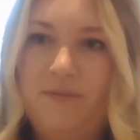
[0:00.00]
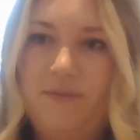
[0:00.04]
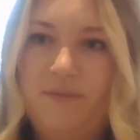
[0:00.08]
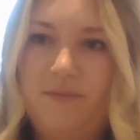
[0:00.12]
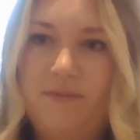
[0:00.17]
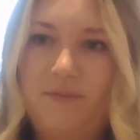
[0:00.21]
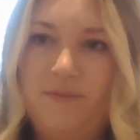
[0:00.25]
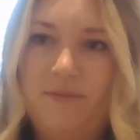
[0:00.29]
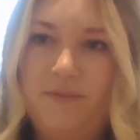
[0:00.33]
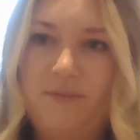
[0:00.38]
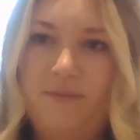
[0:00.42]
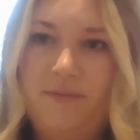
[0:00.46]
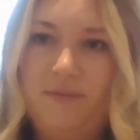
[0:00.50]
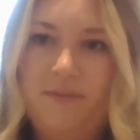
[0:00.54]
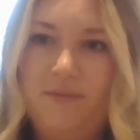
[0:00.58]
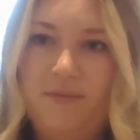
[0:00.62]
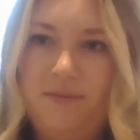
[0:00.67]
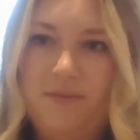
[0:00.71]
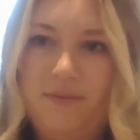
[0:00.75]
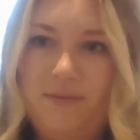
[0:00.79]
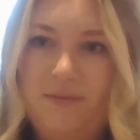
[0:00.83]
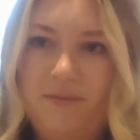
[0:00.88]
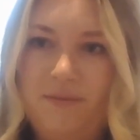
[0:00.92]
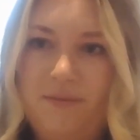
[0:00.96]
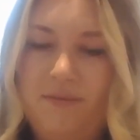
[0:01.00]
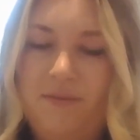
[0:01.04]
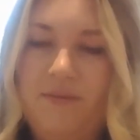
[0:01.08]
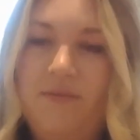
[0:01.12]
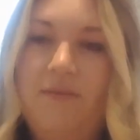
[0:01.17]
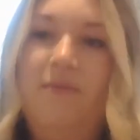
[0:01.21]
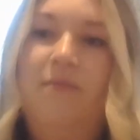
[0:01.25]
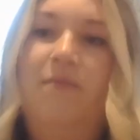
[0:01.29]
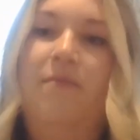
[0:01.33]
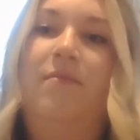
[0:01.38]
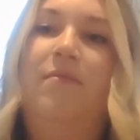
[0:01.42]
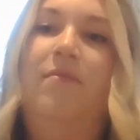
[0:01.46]

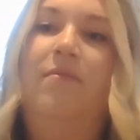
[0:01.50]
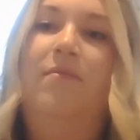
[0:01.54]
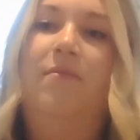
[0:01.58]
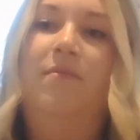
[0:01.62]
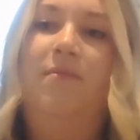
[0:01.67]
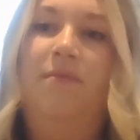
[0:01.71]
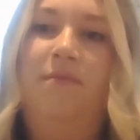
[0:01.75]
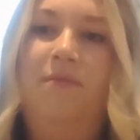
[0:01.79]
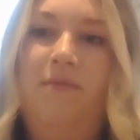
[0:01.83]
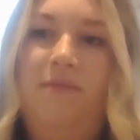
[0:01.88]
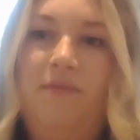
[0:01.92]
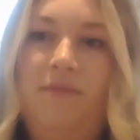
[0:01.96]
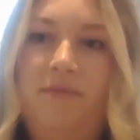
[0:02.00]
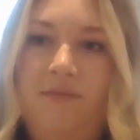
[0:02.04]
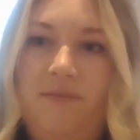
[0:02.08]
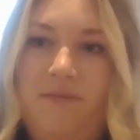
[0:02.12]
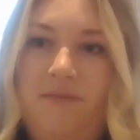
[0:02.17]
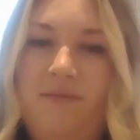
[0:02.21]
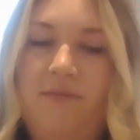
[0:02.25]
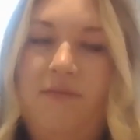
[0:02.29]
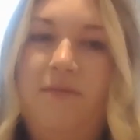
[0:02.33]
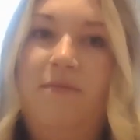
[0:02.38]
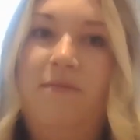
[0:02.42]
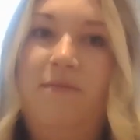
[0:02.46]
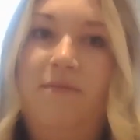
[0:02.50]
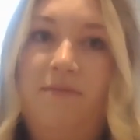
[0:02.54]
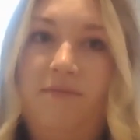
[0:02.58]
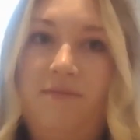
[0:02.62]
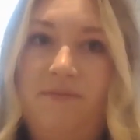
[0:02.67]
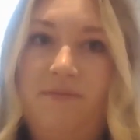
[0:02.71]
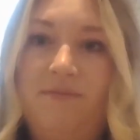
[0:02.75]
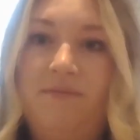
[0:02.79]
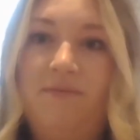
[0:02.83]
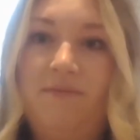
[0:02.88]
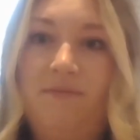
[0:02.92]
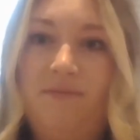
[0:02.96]

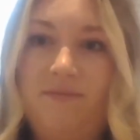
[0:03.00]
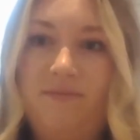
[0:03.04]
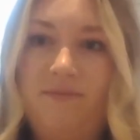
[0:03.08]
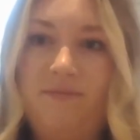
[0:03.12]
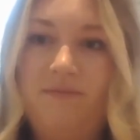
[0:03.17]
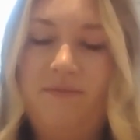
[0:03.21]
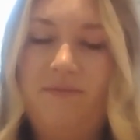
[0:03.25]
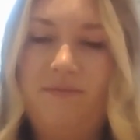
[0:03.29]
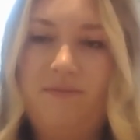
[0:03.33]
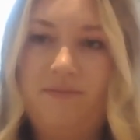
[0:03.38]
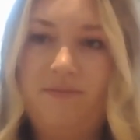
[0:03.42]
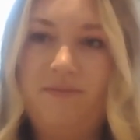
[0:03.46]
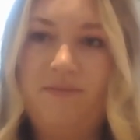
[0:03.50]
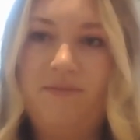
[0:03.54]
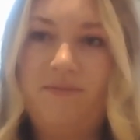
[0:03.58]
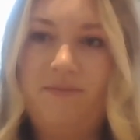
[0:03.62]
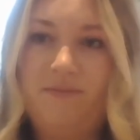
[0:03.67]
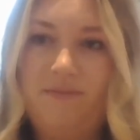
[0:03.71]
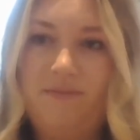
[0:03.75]
The person shown says nothing.